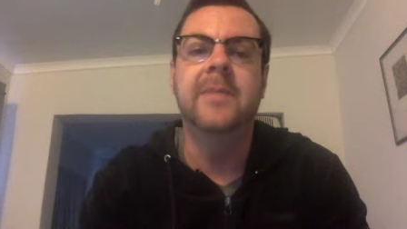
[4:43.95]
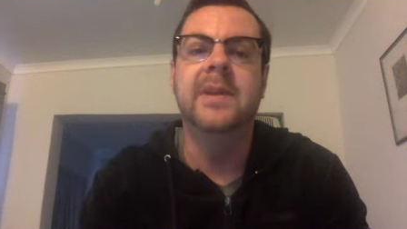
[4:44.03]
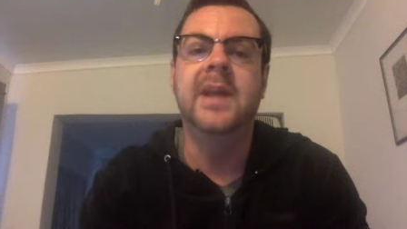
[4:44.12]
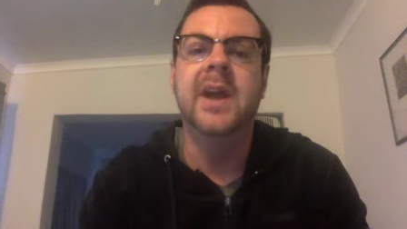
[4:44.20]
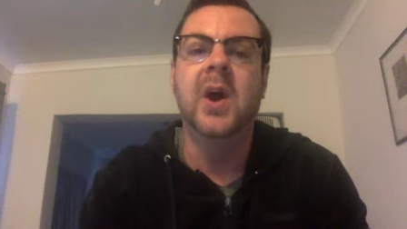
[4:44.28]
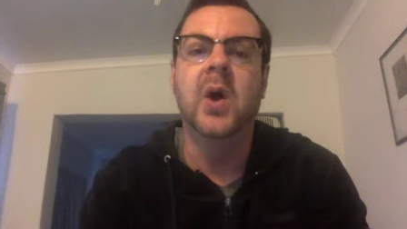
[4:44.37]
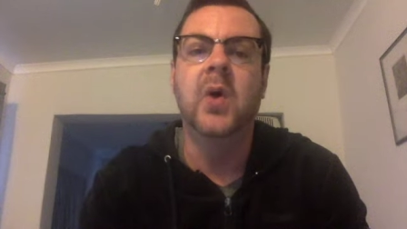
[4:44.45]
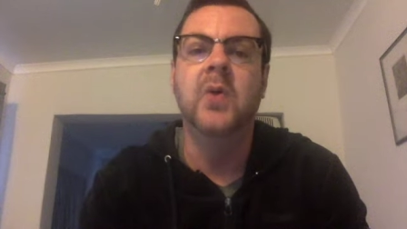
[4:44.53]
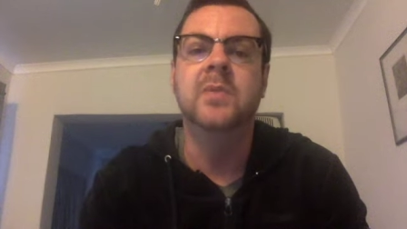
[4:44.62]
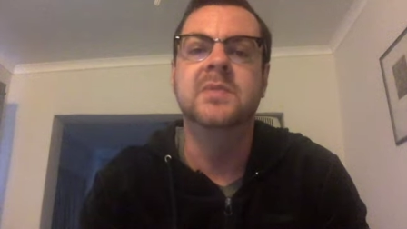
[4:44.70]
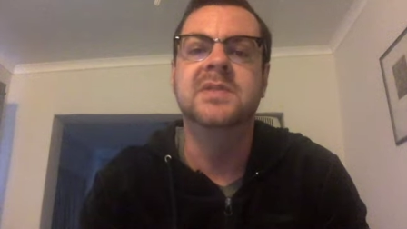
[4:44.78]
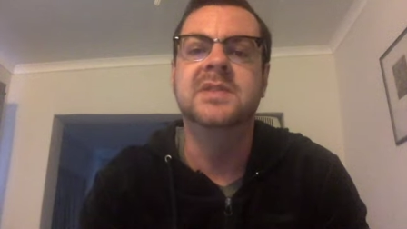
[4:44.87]
in their
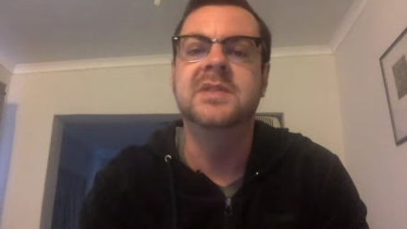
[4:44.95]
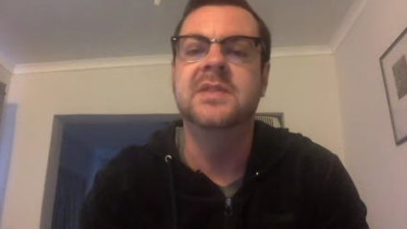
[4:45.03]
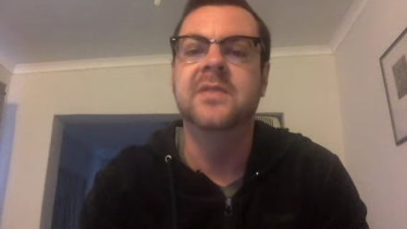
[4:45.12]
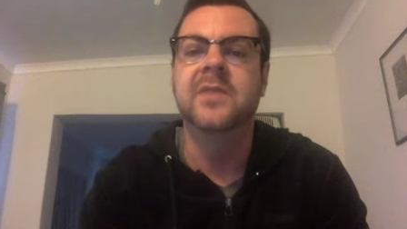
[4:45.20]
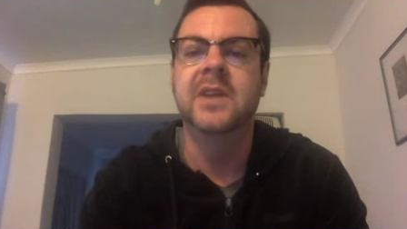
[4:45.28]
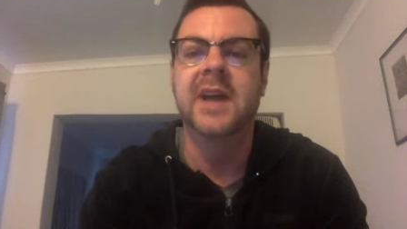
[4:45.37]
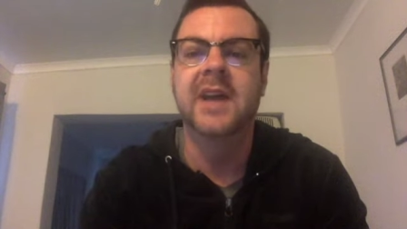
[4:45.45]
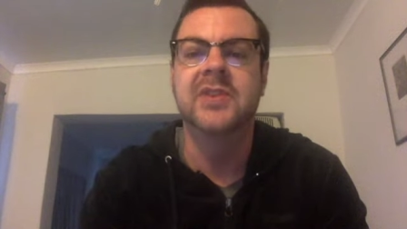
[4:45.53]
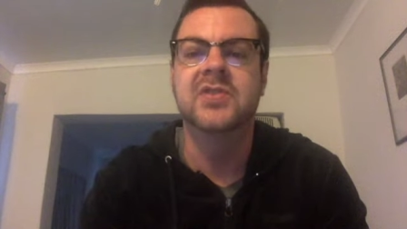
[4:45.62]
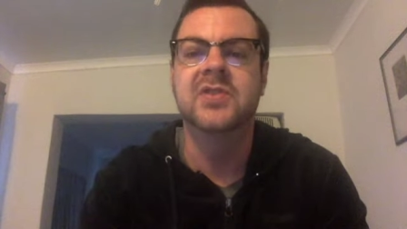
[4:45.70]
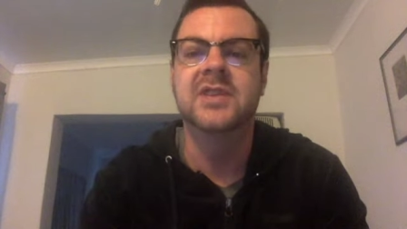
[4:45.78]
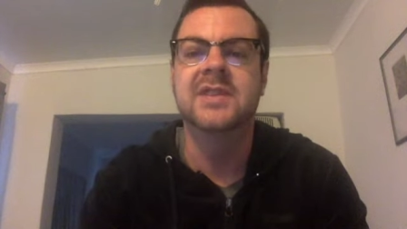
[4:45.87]
homes in different
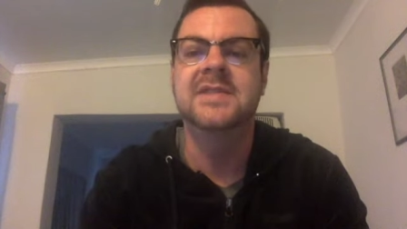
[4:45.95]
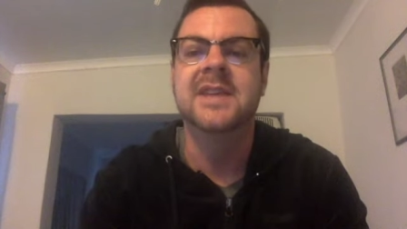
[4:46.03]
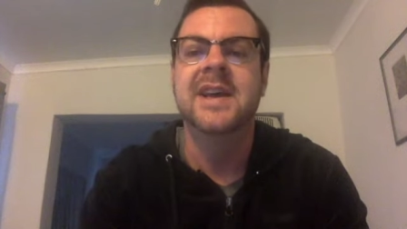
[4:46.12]
countries,